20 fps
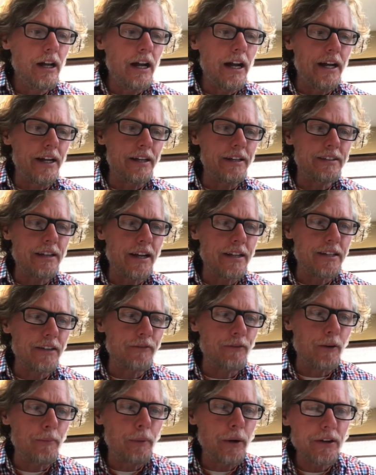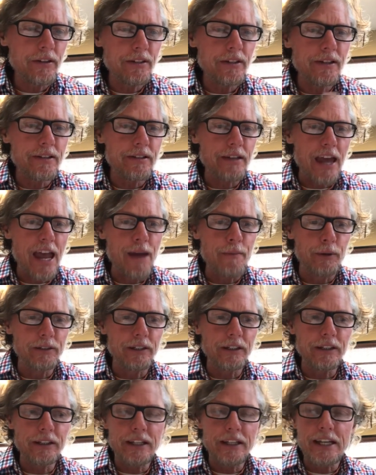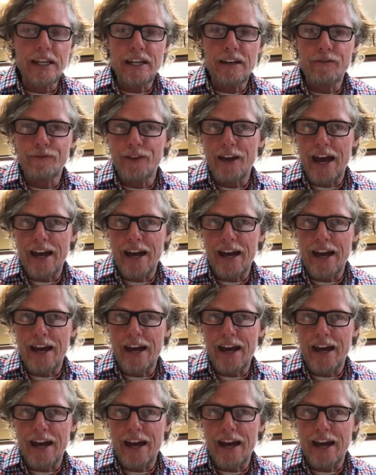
And he says, if a person is able to leave